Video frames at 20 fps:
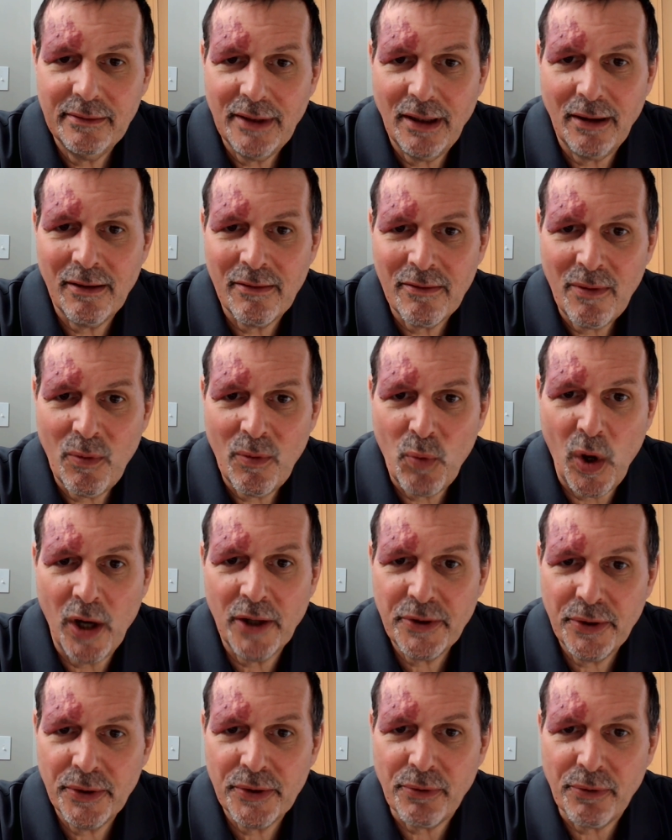our
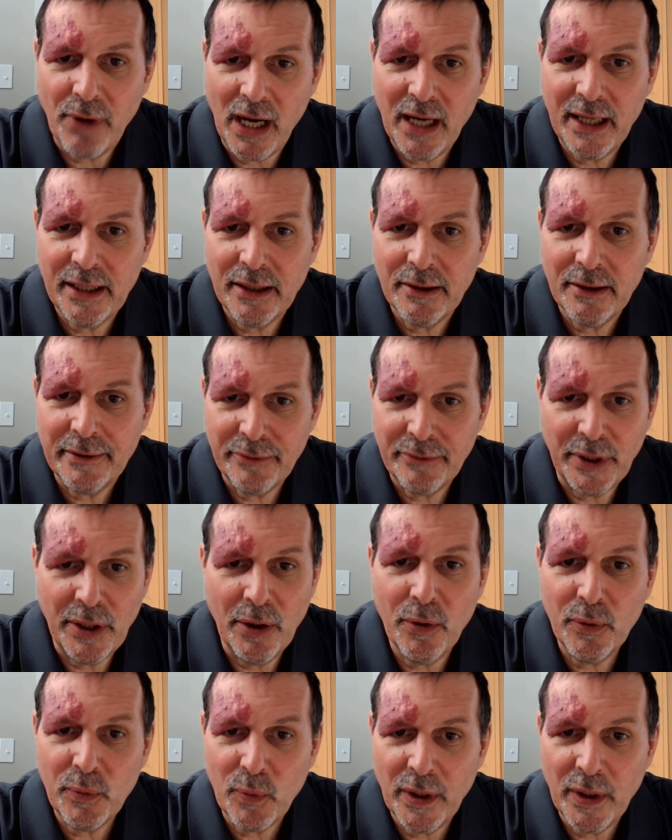washer dryer, if we
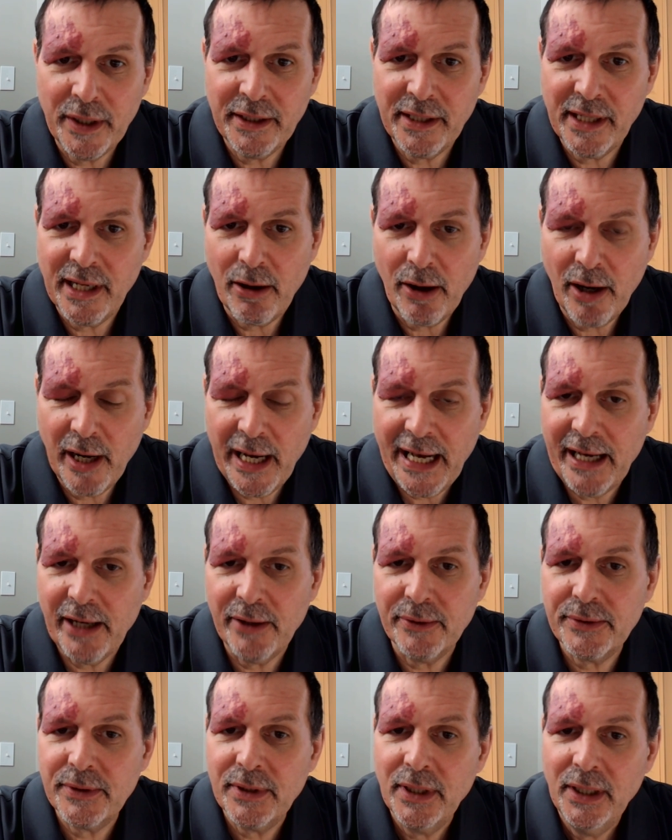own one in our
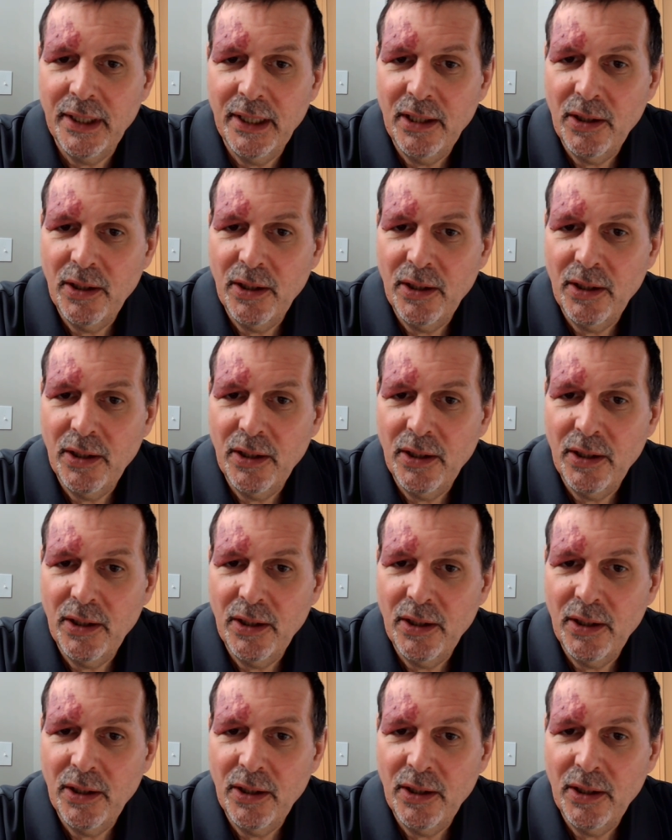house,